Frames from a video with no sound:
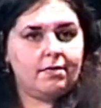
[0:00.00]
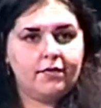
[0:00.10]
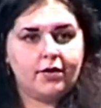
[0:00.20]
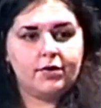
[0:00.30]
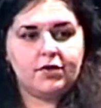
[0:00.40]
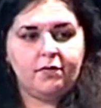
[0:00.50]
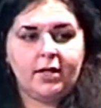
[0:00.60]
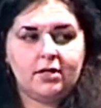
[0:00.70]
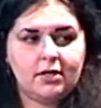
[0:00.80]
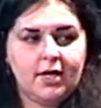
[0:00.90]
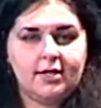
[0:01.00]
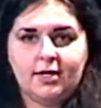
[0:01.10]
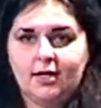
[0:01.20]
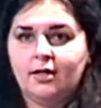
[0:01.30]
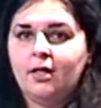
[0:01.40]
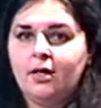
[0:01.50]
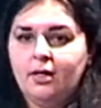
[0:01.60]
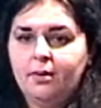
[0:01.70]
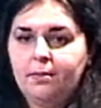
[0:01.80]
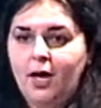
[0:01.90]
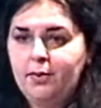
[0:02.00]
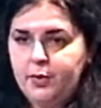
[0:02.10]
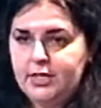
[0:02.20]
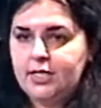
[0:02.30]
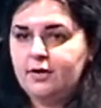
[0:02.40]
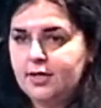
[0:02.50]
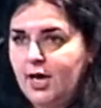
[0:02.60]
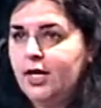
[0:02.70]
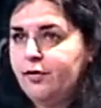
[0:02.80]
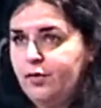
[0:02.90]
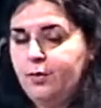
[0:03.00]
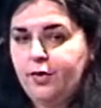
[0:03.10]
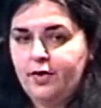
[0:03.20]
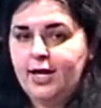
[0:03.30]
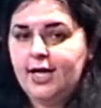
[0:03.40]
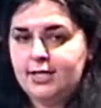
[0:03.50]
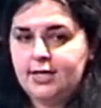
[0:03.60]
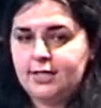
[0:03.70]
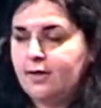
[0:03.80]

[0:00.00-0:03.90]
for those who've been to India, Baba would eat in the dining room with the ladies,